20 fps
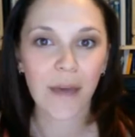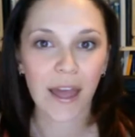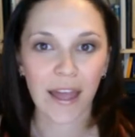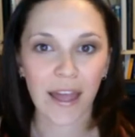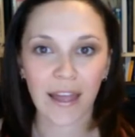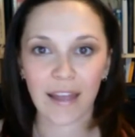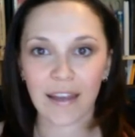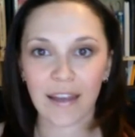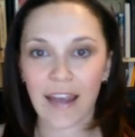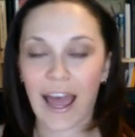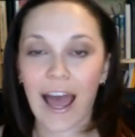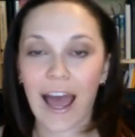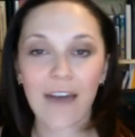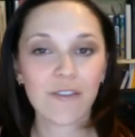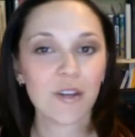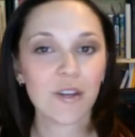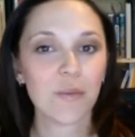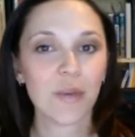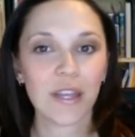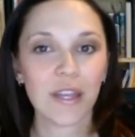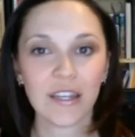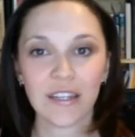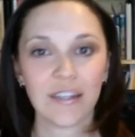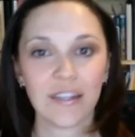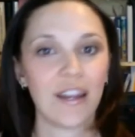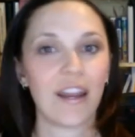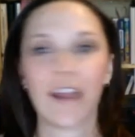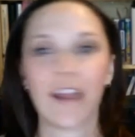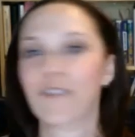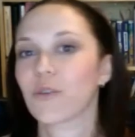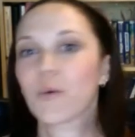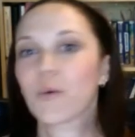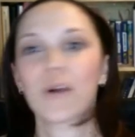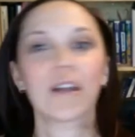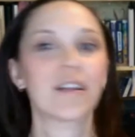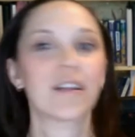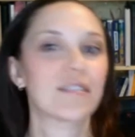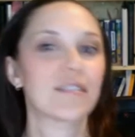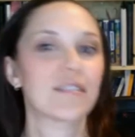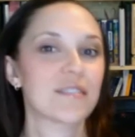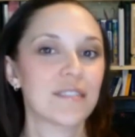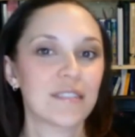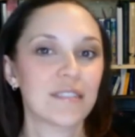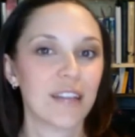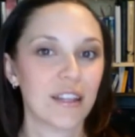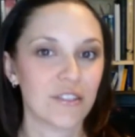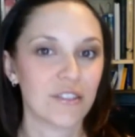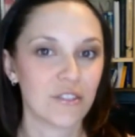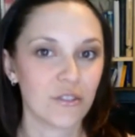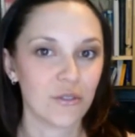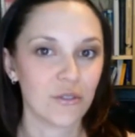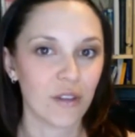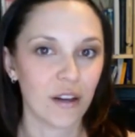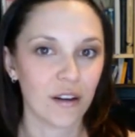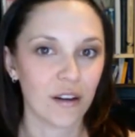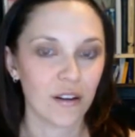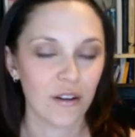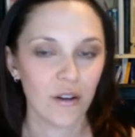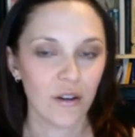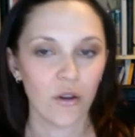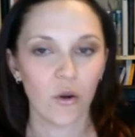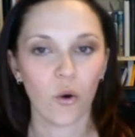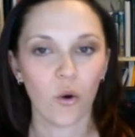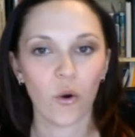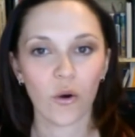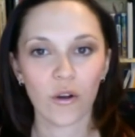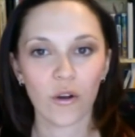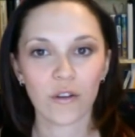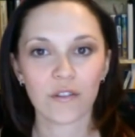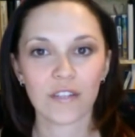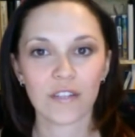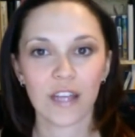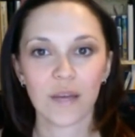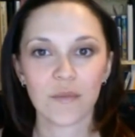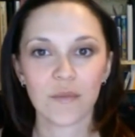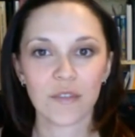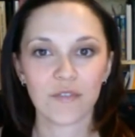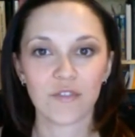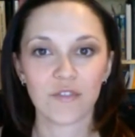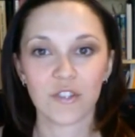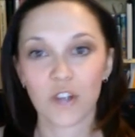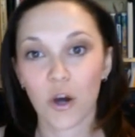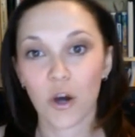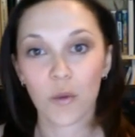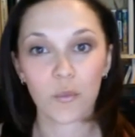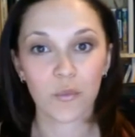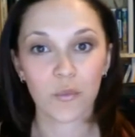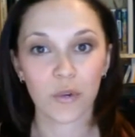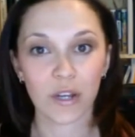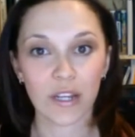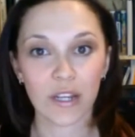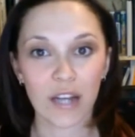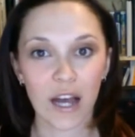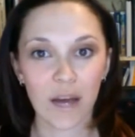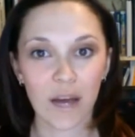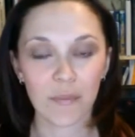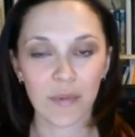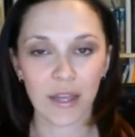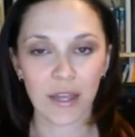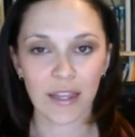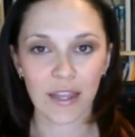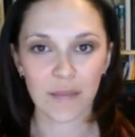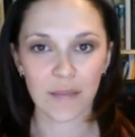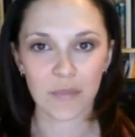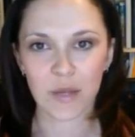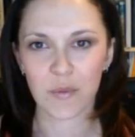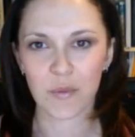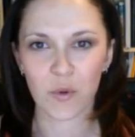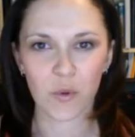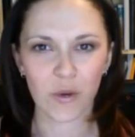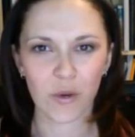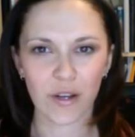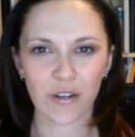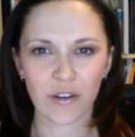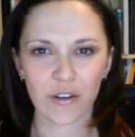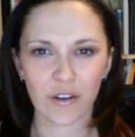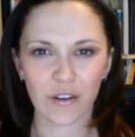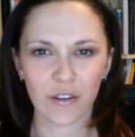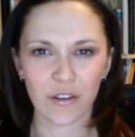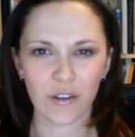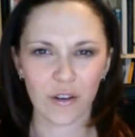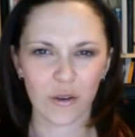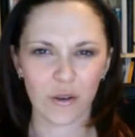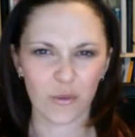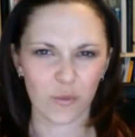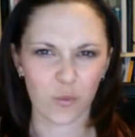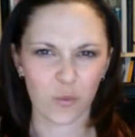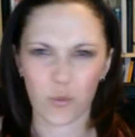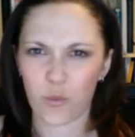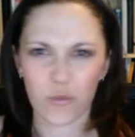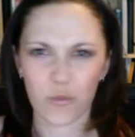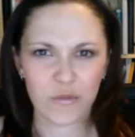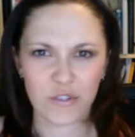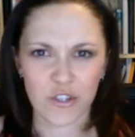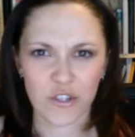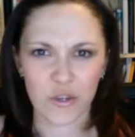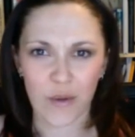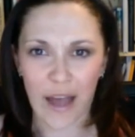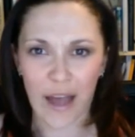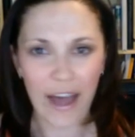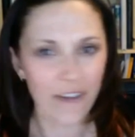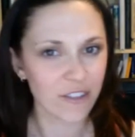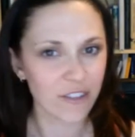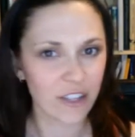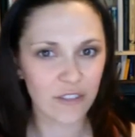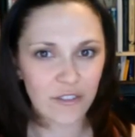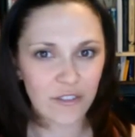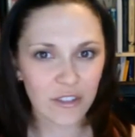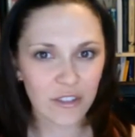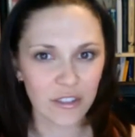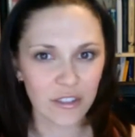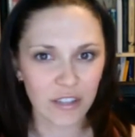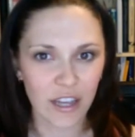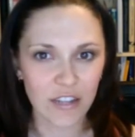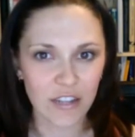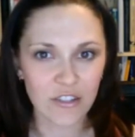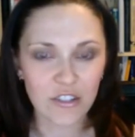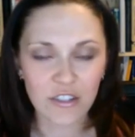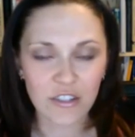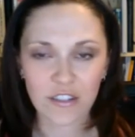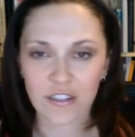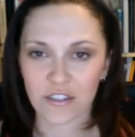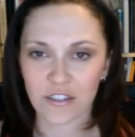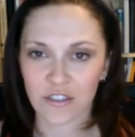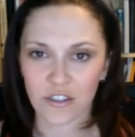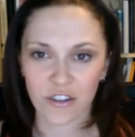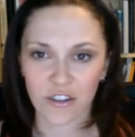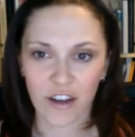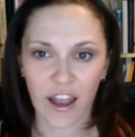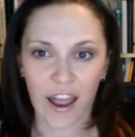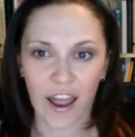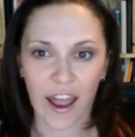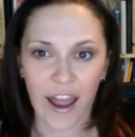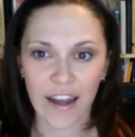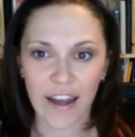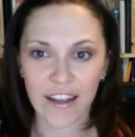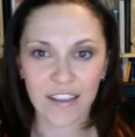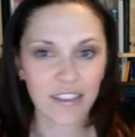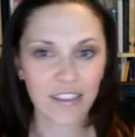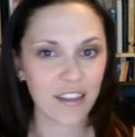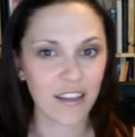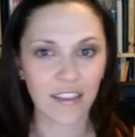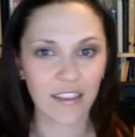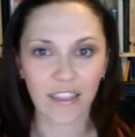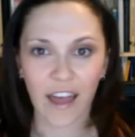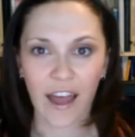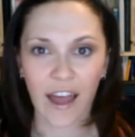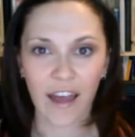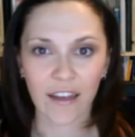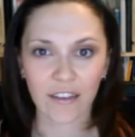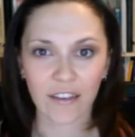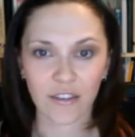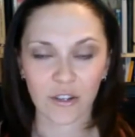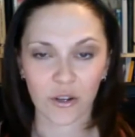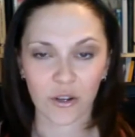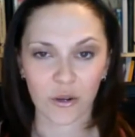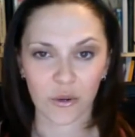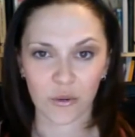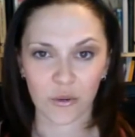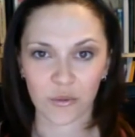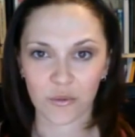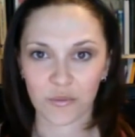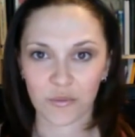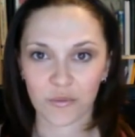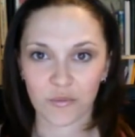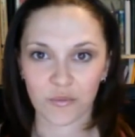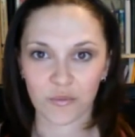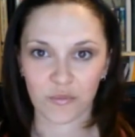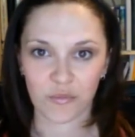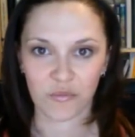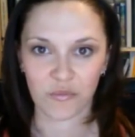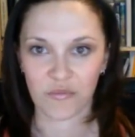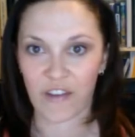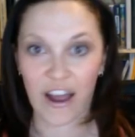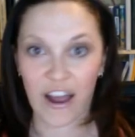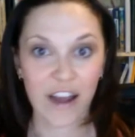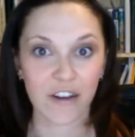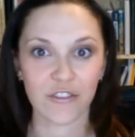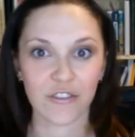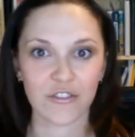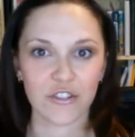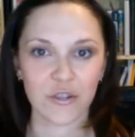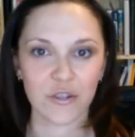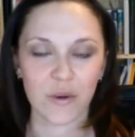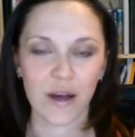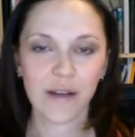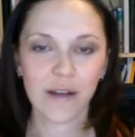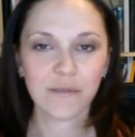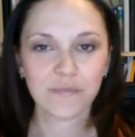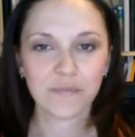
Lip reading: and have an opinion and everyone else is against you there. Or you're damned if you don't bring it up and then people wonder, you know, do you have any affiliation? Is there anything that, you know, fires you up.